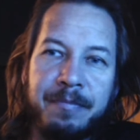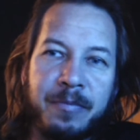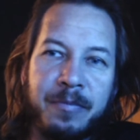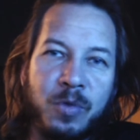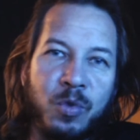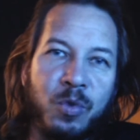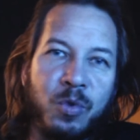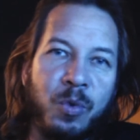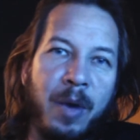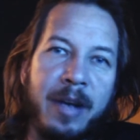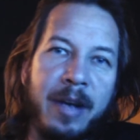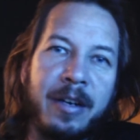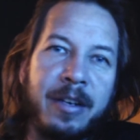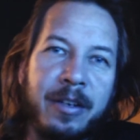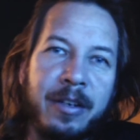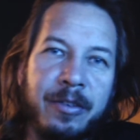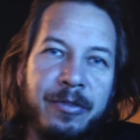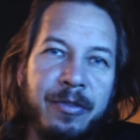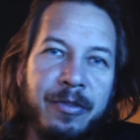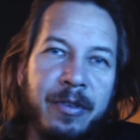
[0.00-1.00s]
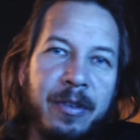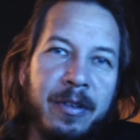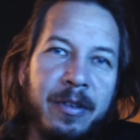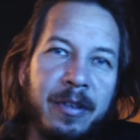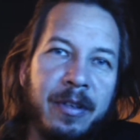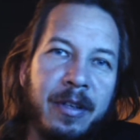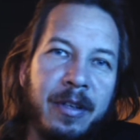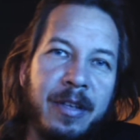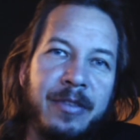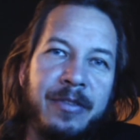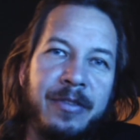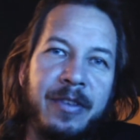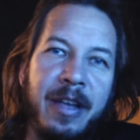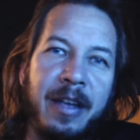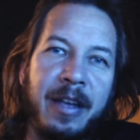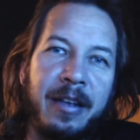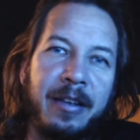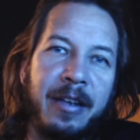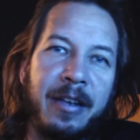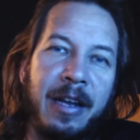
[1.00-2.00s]
creditors, let's say,
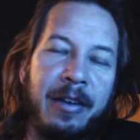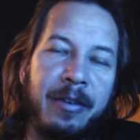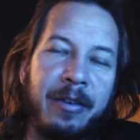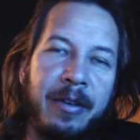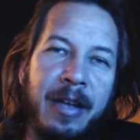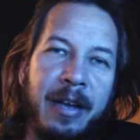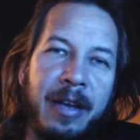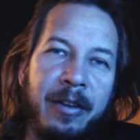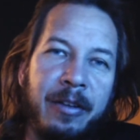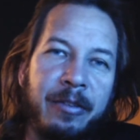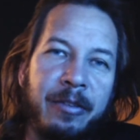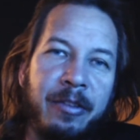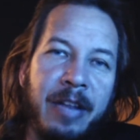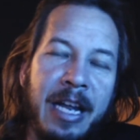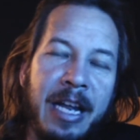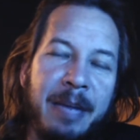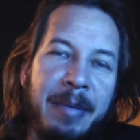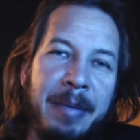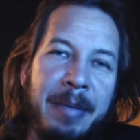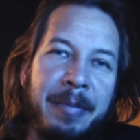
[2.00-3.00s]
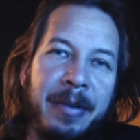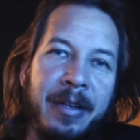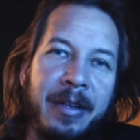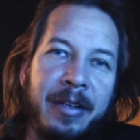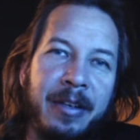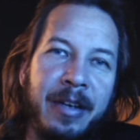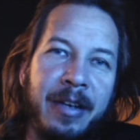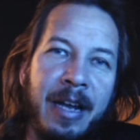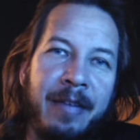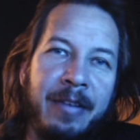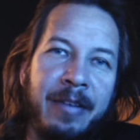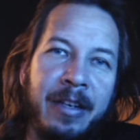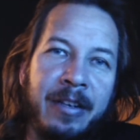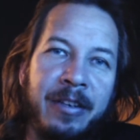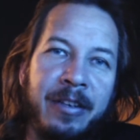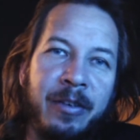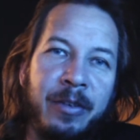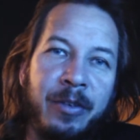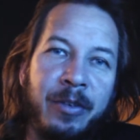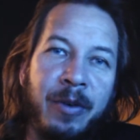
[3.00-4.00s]
now there's a lot of people that are having to deal
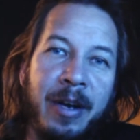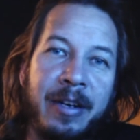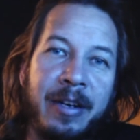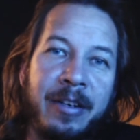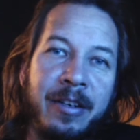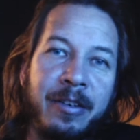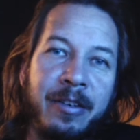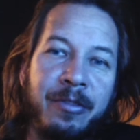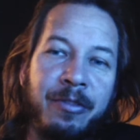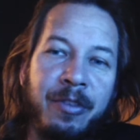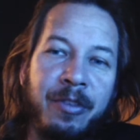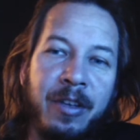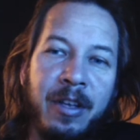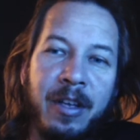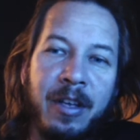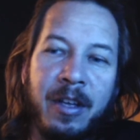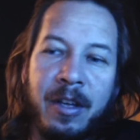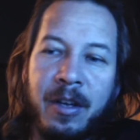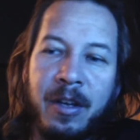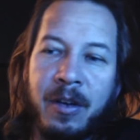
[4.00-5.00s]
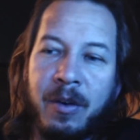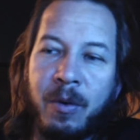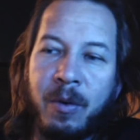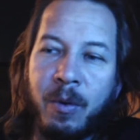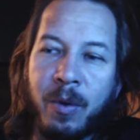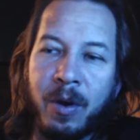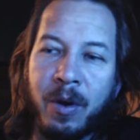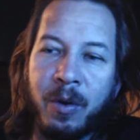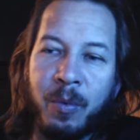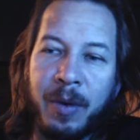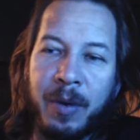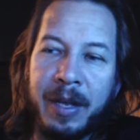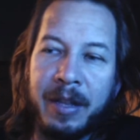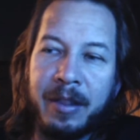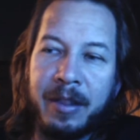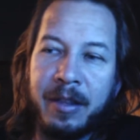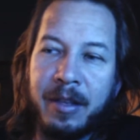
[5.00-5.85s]
with creditors, or with